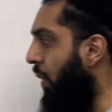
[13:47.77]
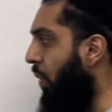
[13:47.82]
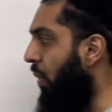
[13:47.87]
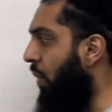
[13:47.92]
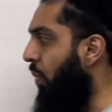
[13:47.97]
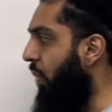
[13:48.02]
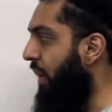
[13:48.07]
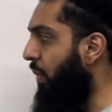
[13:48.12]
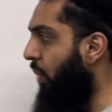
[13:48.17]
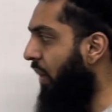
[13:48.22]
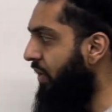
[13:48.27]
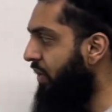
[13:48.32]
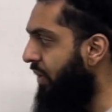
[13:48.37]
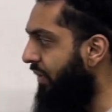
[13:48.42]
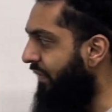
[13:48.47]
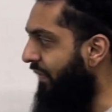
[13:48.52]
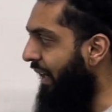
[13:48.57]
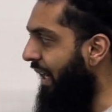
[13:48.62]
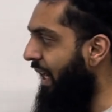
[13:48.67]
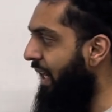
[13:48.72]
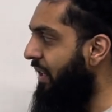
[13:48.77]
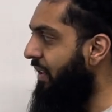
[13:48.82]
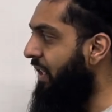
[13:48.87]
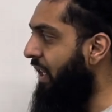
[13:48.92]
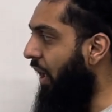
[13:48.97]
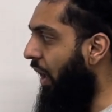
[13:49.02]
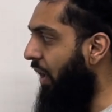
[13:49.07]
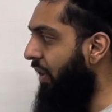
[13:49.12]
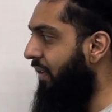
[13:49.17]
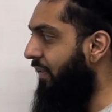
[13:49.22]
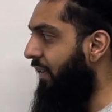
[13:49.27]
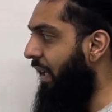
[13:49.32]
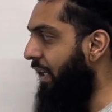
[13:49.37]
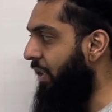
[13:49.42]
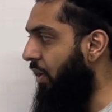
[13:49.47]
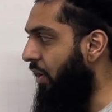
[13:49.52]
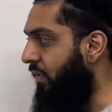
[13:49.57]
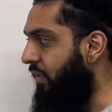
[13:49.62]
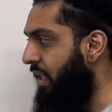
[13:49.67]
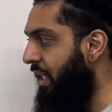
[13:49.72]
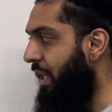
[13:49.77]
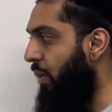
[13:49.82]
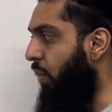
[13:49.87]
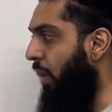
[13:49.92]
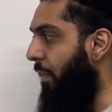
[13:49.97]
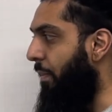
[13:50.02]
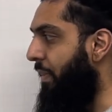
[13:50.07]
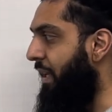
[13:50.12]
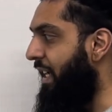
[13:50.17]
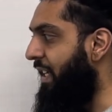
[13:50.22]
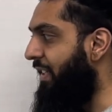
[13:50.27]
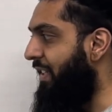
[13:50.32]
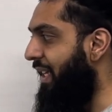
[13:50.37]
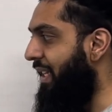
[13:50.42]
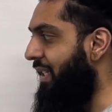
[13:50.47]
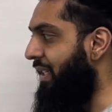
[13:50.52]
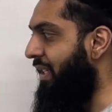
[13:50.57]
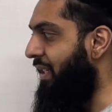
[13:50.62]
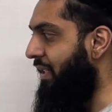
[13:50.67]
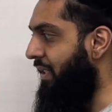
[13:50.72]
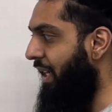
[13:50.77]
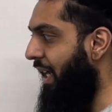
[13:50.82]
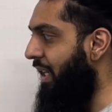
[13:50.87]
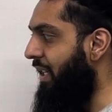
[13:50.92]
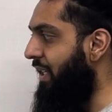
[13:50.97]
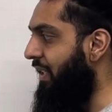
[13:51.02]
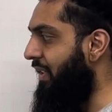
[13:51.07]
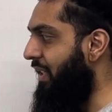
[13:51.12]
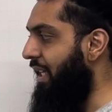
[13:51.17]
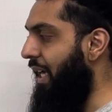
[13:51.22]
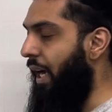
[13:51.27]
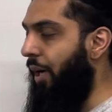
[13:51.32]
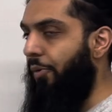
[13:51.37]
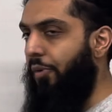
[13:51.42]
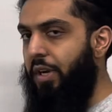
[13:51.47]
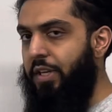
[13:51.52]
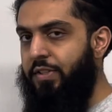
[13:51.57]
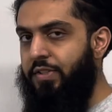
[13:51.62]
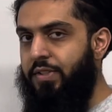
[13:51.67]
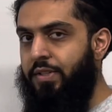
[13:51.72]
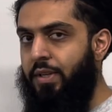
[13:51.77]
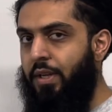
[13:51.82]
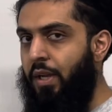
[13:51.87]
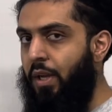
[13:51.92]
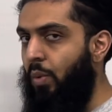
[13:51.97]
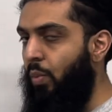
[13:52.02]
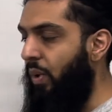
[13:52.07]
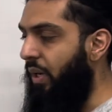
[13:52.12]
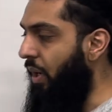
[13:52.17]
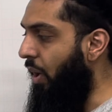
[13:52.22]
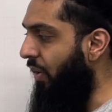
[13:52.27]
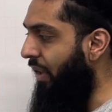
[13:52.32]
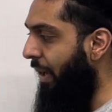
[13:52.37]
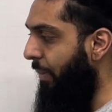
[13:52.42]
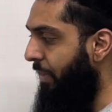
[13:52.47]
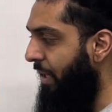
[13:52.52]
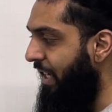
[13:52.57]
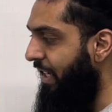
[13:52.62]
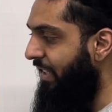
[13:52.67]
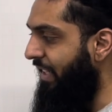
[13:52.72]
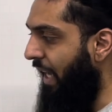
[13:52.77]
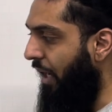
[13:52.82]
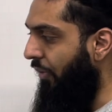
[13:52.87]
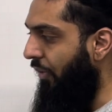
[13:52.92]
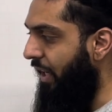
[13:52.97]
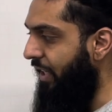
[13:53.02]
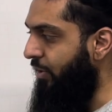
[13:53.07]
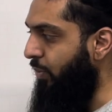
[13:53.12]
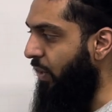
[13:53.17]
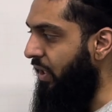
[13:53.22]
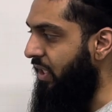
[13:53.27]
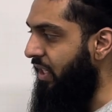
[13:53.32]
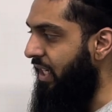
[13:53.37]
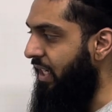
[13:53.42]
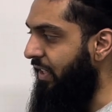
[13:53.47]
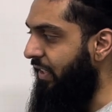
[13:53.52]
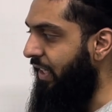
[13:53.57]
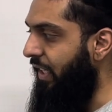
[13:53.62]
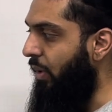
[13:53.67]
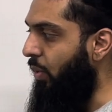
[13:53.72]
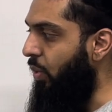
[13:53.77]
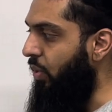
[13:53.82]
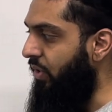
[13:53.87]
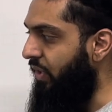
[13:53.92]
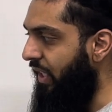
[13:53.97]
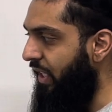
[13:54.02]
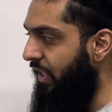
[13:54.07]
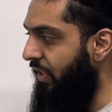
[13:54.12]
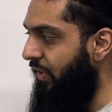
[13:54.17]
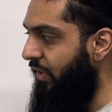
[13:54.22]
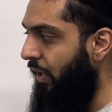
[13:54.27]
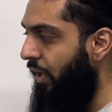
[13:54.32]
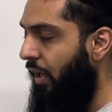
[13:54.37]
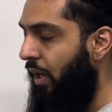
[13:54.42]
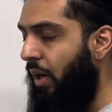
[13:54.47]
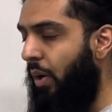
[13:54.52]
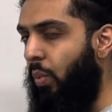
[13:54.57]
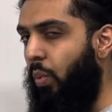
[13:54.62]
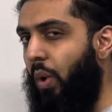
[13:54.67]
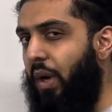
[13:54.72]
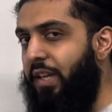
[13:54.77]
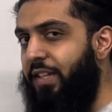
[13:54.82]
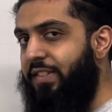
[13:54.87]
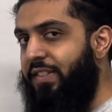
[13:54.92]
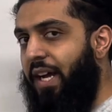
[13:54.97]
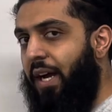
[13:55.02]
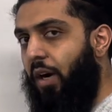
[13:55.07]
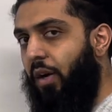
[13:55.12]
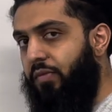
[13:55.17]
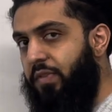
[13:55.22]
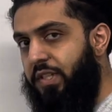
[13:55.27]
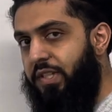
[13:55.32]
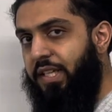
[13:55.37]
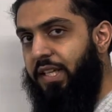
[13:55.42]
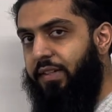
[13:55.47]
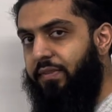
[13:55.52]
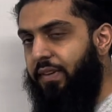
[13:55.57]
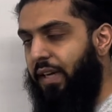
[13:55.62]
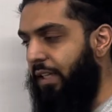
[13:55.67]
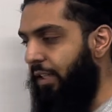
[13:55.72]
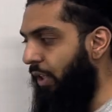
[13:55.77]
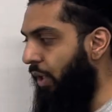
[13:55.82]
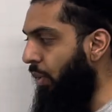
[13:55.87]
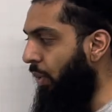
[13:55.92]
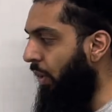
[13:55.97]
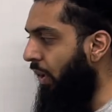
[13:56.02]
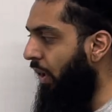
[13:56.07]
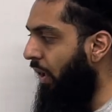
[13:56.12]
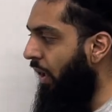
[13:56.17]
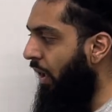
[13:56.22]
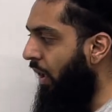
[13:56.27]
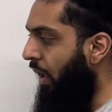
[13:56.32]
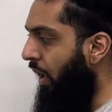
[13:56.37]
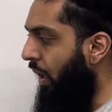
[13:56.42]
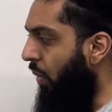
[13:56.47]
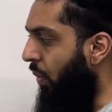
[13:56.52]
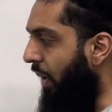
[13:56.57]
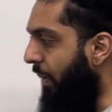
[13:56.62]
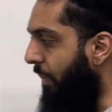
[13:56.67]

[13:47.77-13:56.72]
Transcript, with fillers: we want to find the other value of t when p is instantaneously at rest. We know that P is at rest when T is equal 6. What is that other T value? Well,